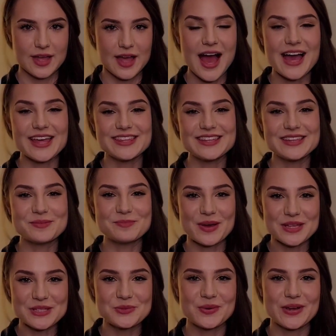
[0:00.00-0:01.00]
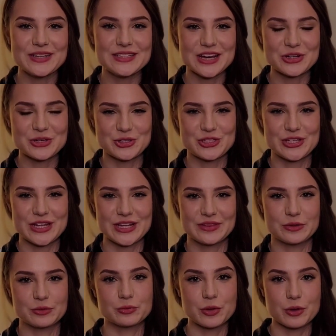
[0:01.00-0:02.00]
I think the best way to understand the
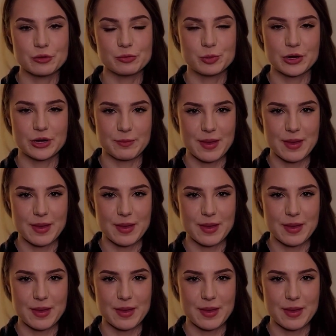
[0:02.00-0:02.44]
growth product